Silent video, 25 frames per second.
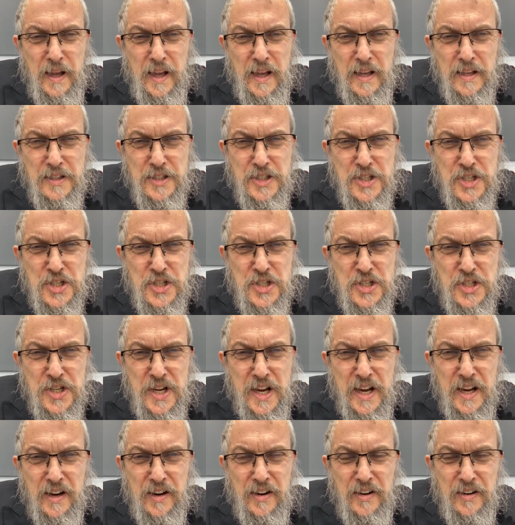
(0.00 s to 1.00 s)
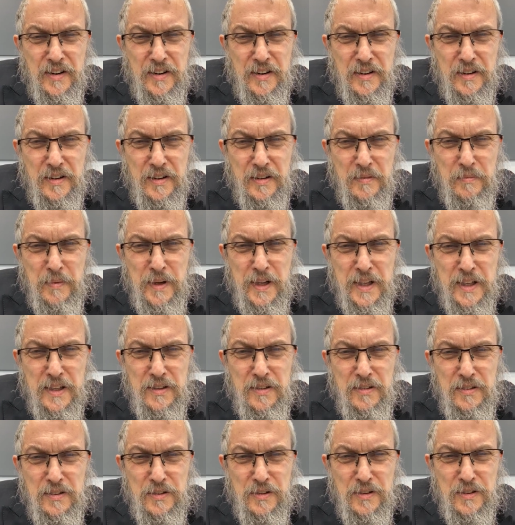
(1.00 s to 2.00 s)
and share?
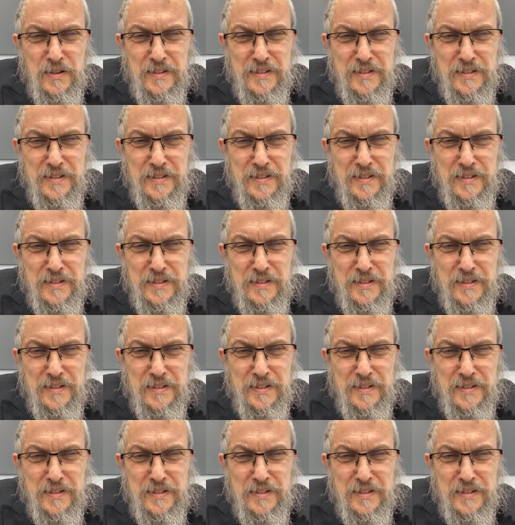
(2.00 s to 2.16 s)
Michael,